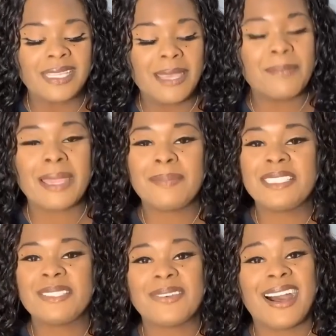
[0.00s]
it might
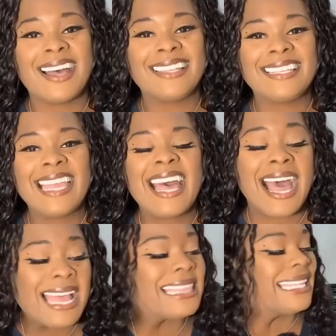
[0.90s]
be too hot.
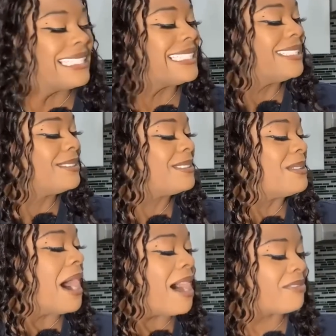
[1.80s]
I think it's a little
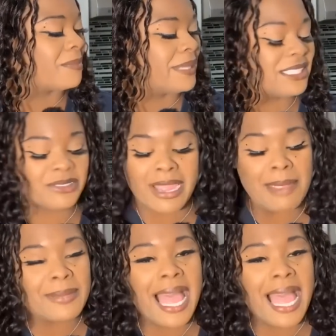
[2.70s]
too hot for me to try.